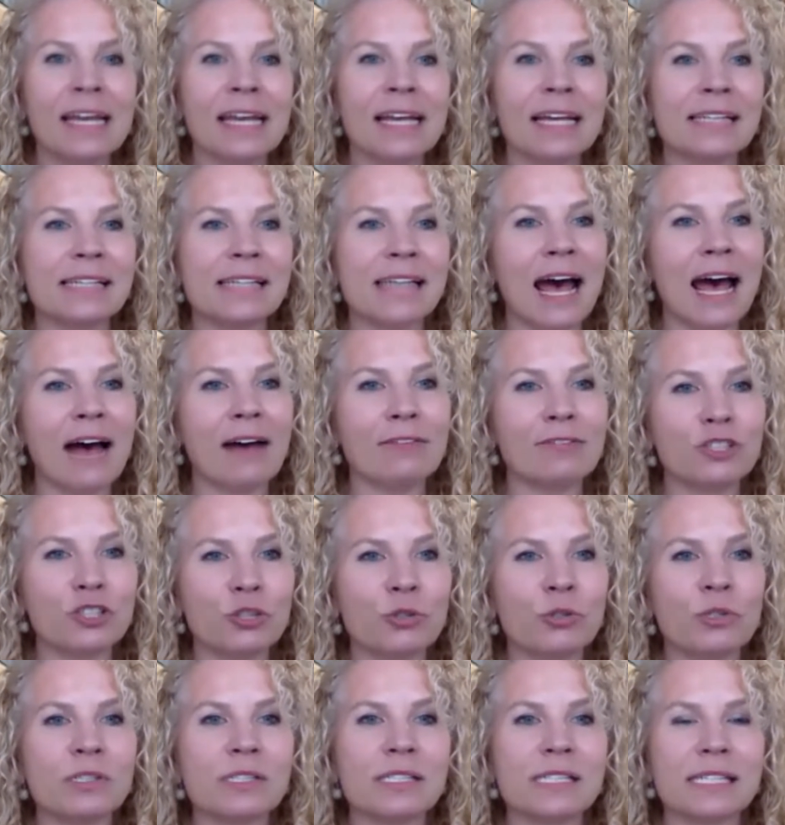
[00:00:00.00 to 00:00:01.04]
is have
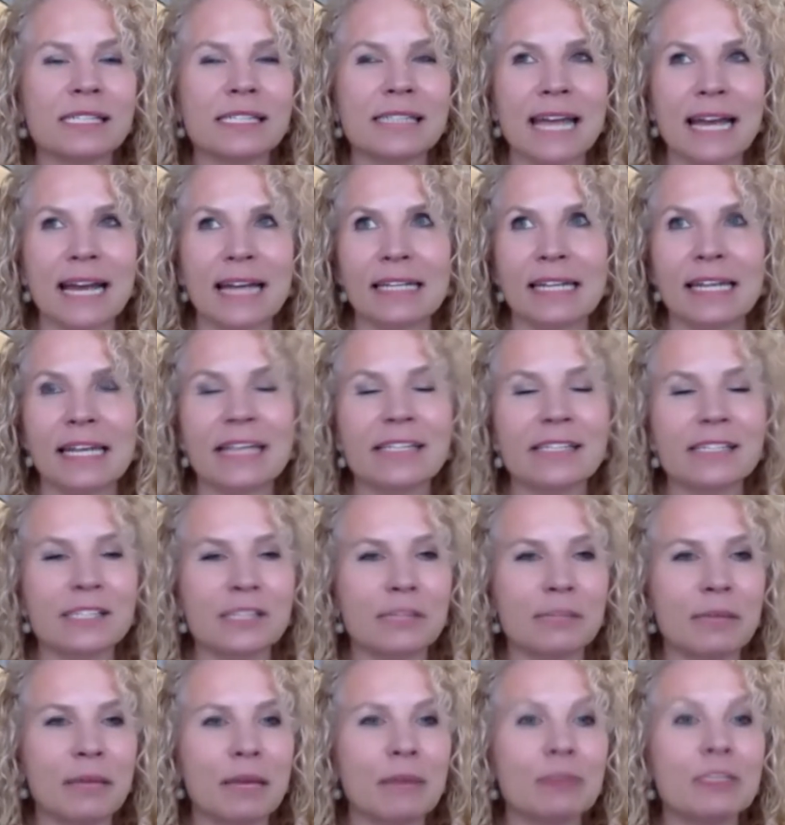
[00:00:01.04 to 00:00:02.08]
tools and techniques
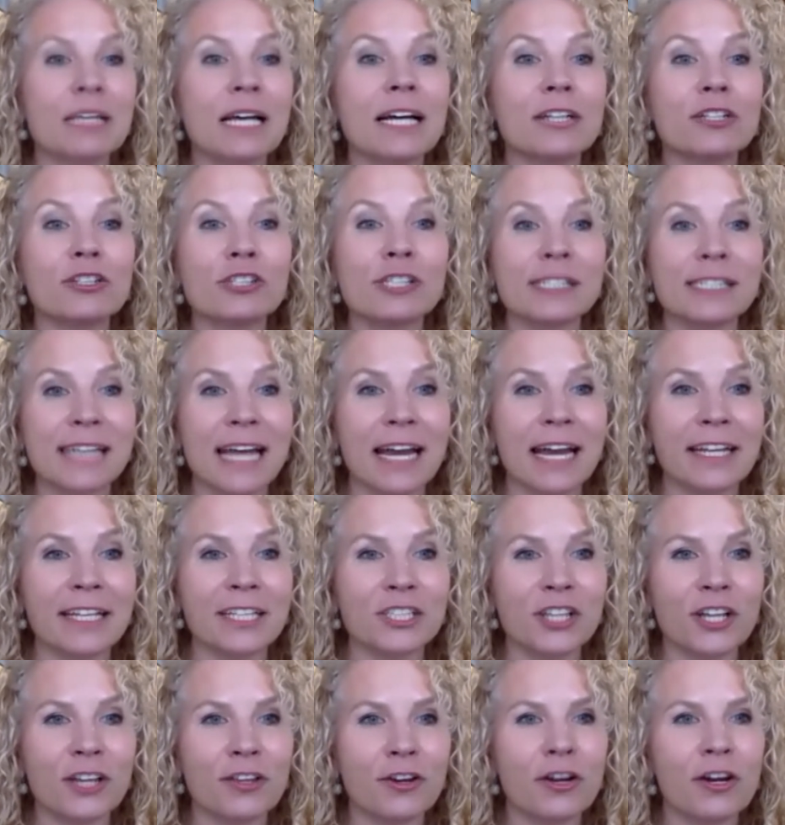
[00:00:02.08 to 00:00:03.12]
to be able to understand
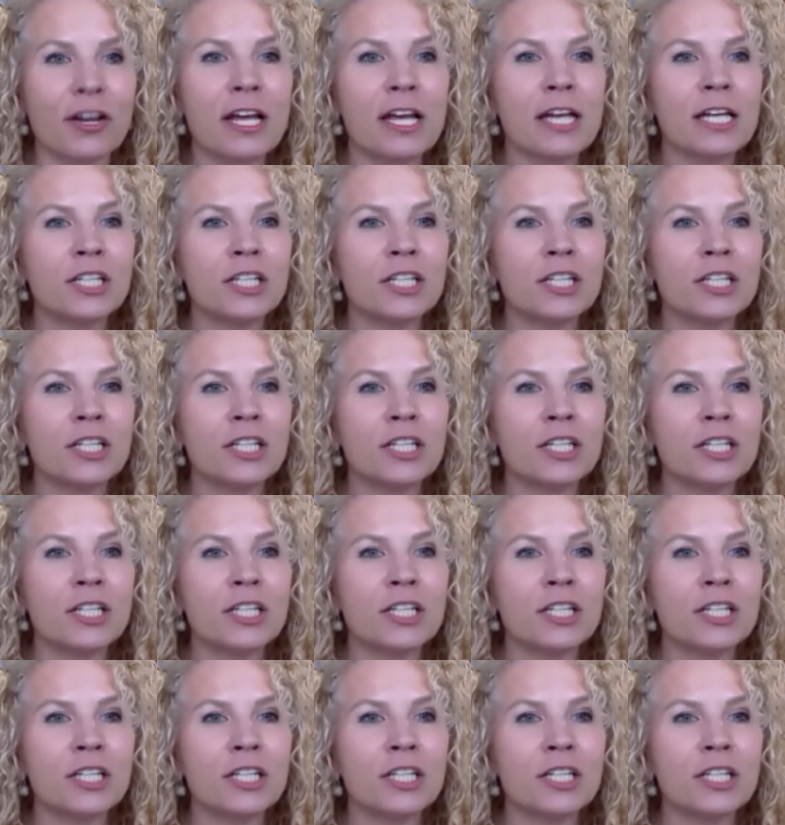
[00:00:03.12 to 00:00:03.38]
each other